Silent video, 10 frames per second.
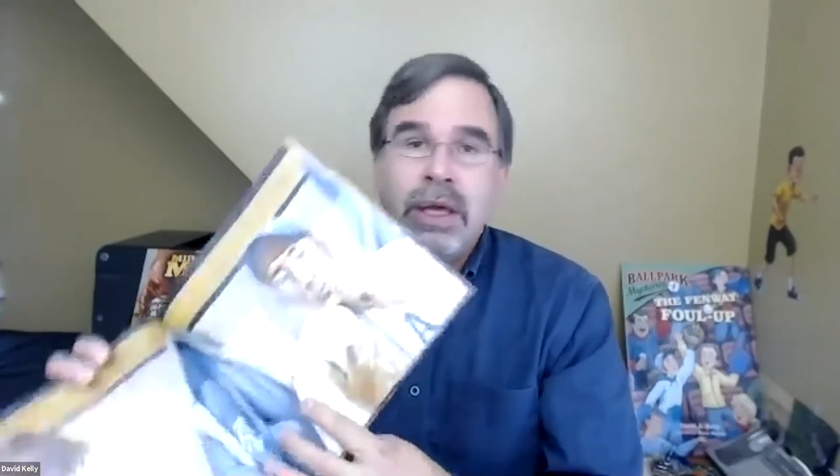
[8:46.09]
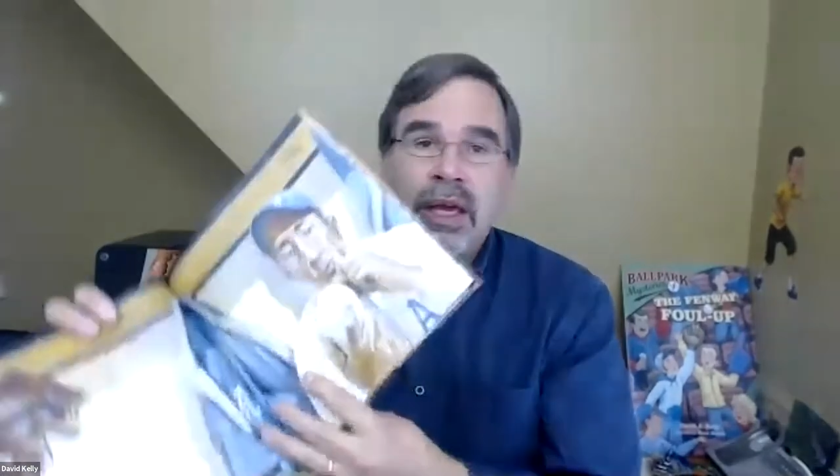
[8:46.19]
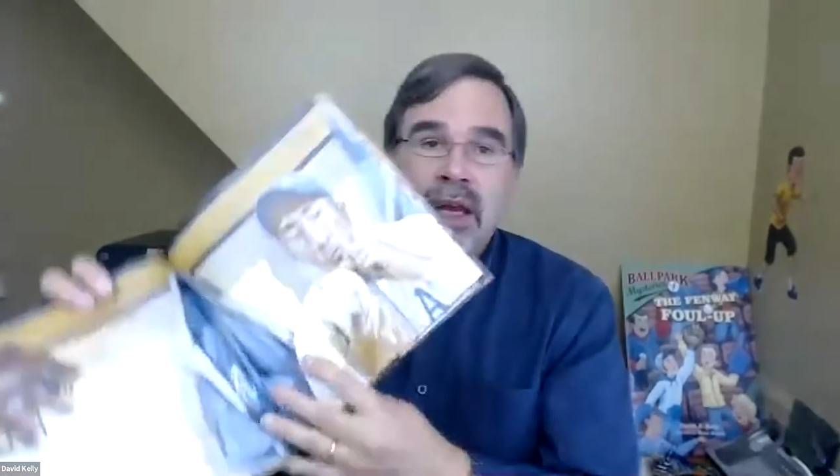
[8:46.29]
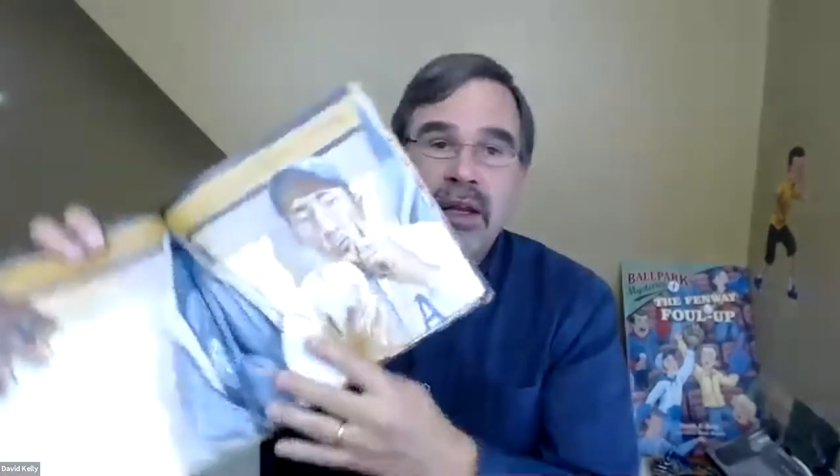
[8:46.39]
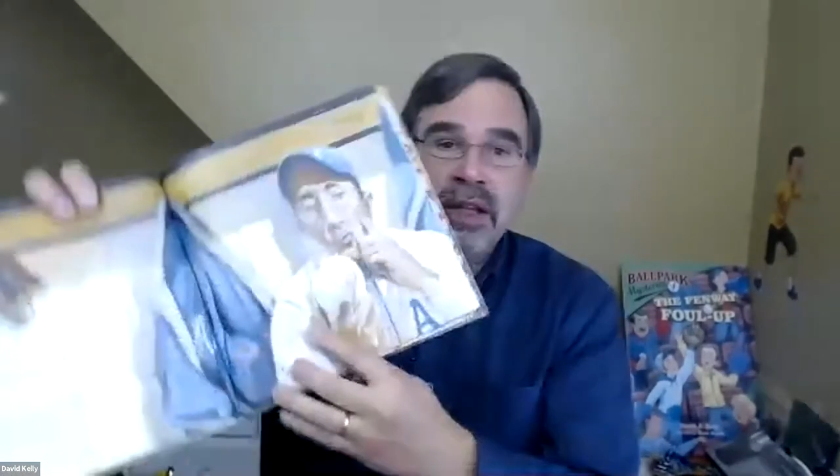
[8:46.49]

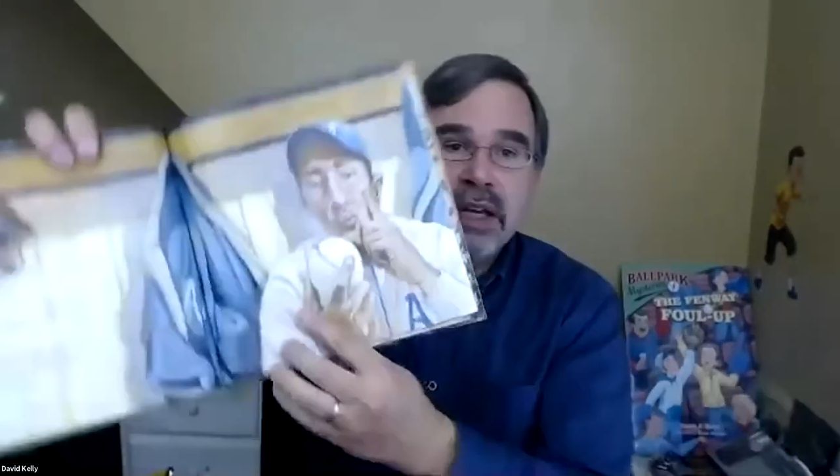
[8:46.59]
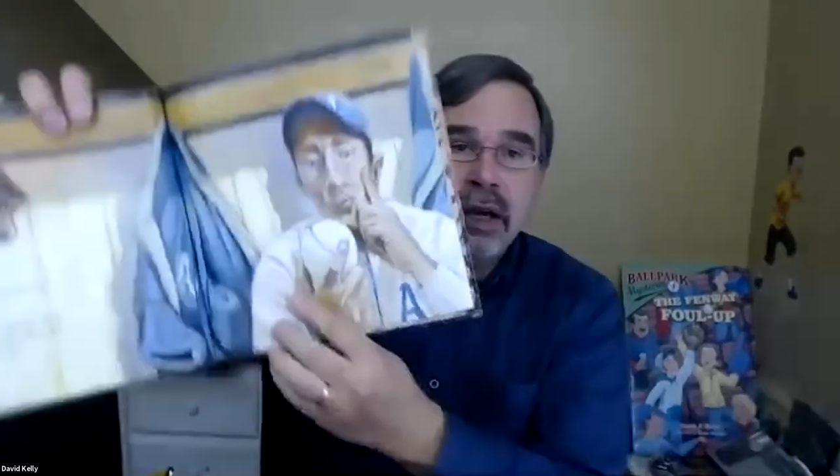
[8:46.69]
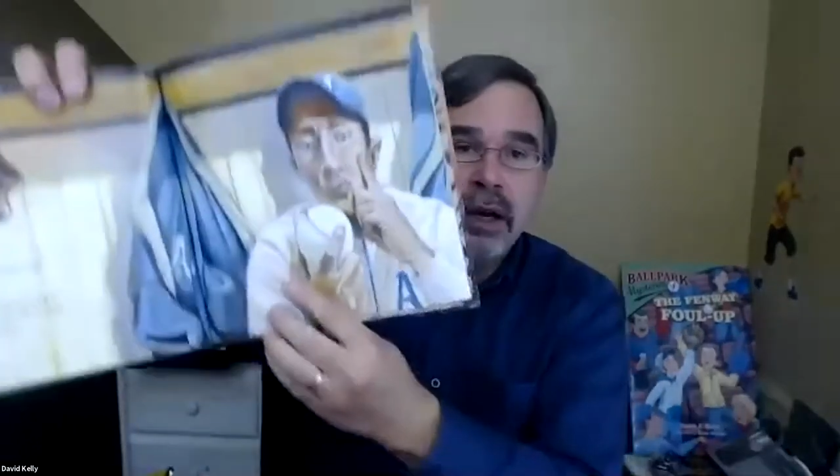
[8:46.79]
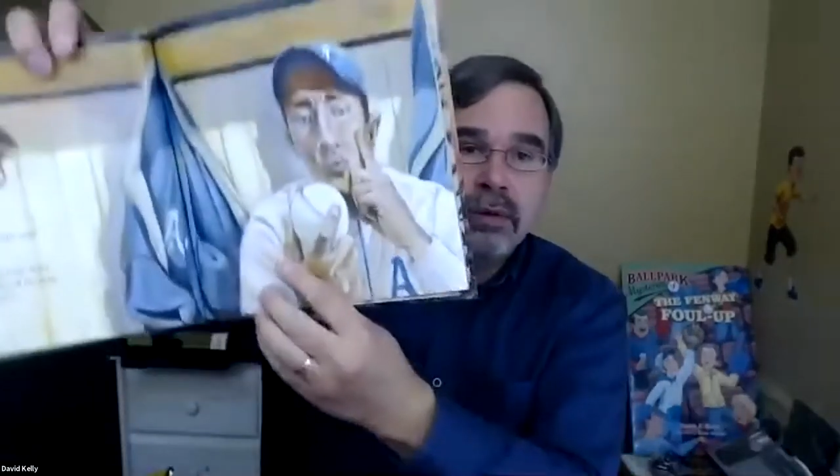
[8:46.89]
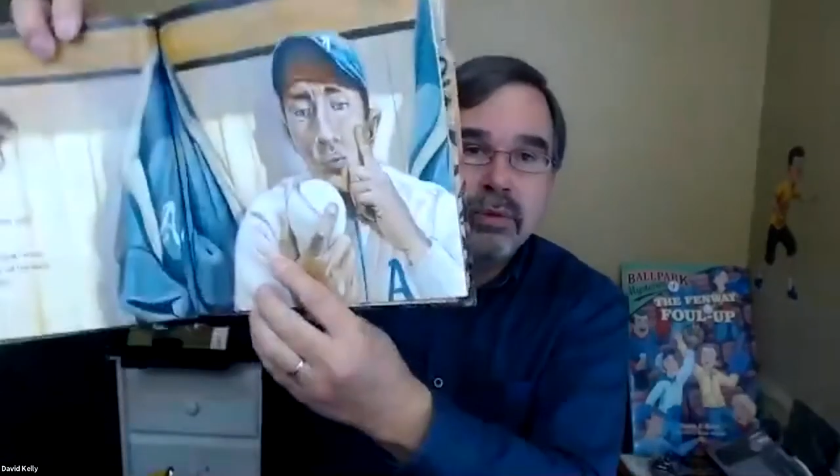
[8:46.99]
And
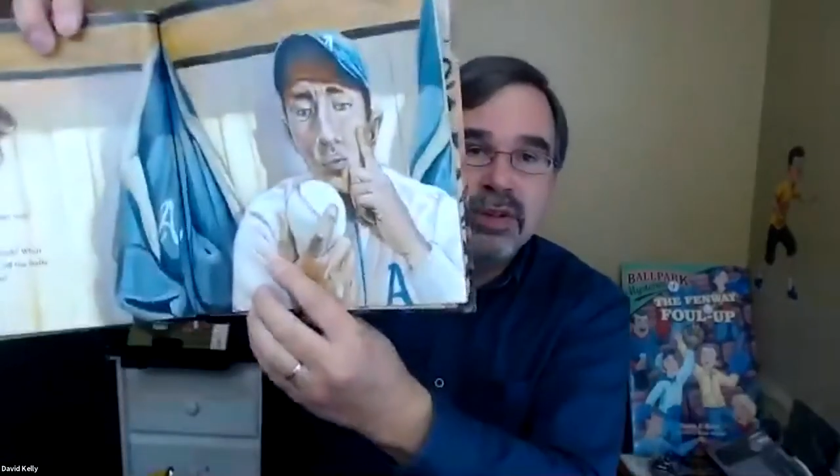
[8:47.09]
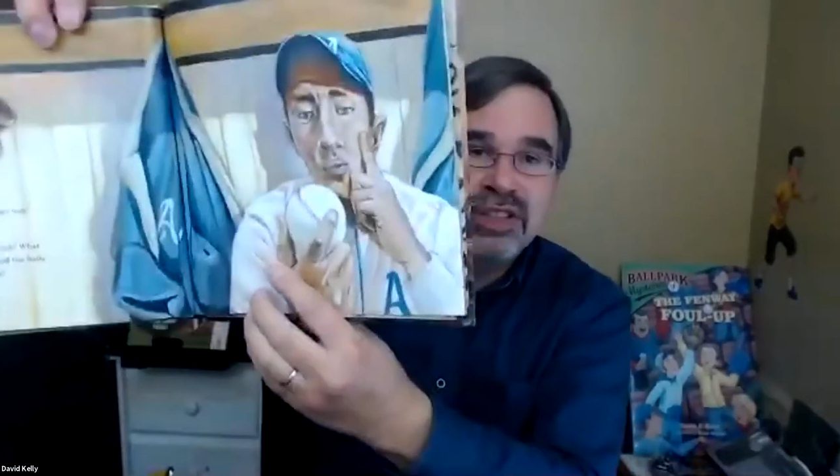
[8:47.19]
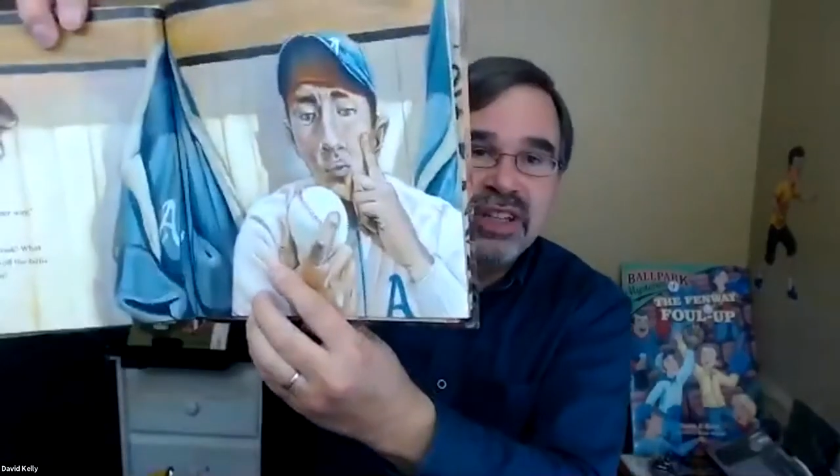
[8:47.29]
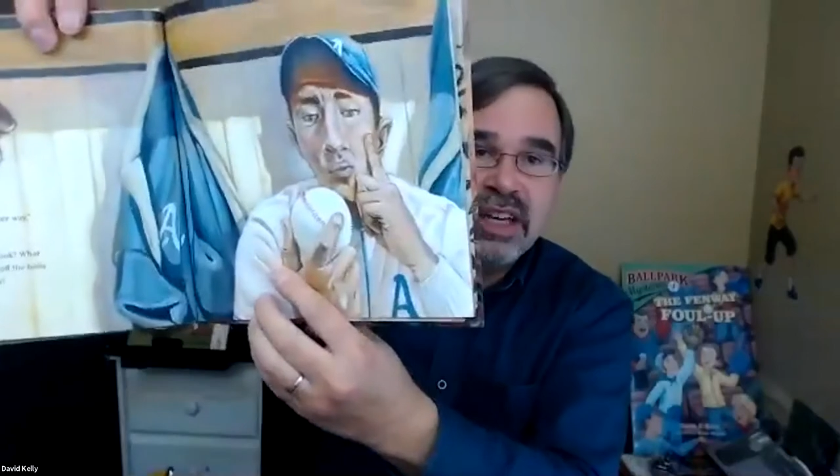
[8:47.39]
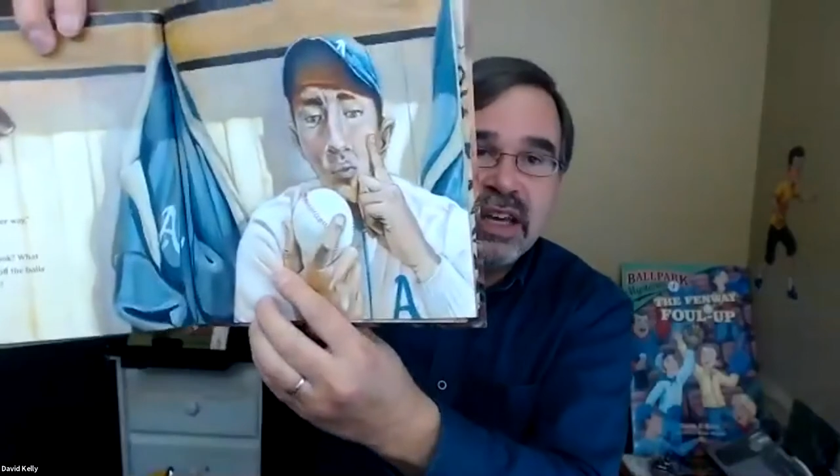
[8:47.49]
Lena was
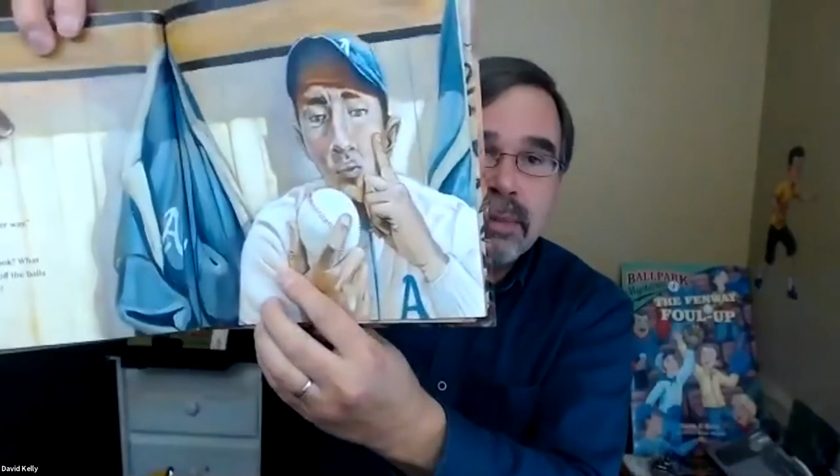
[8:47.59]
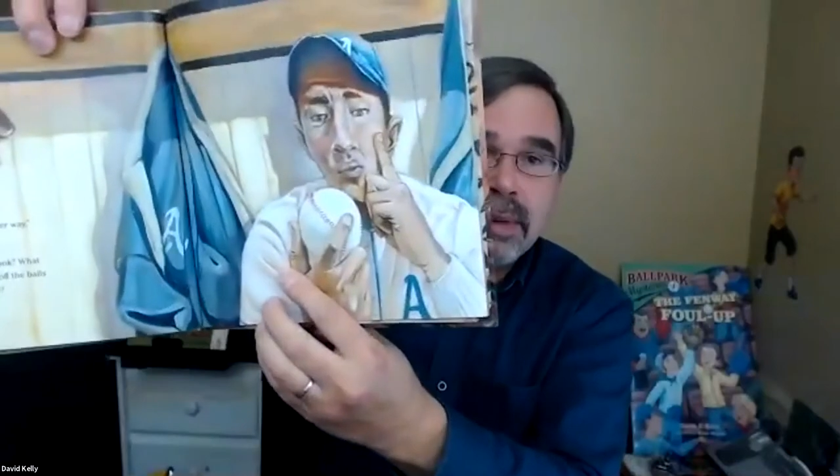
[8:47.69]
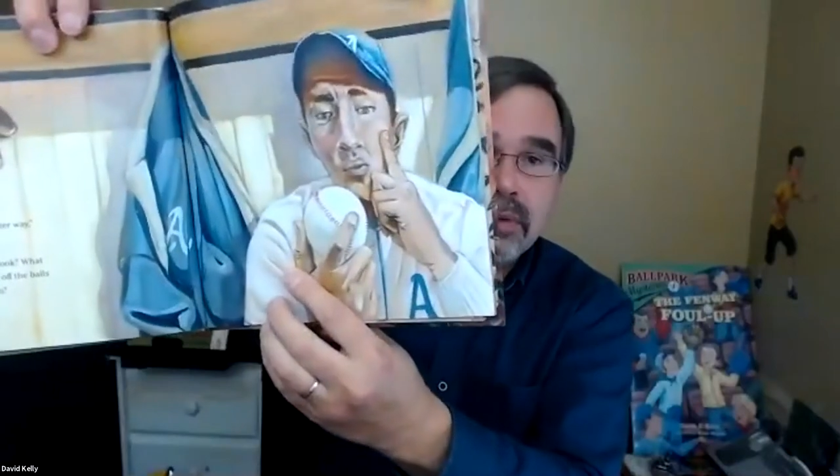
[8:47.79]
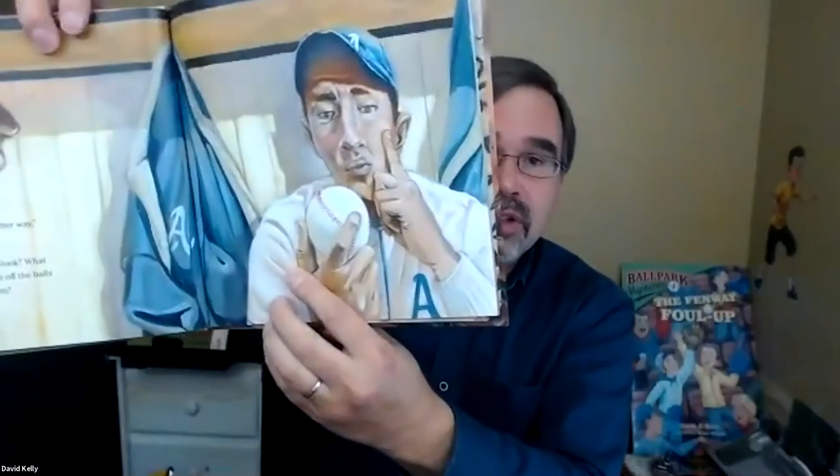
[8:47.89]
thinking about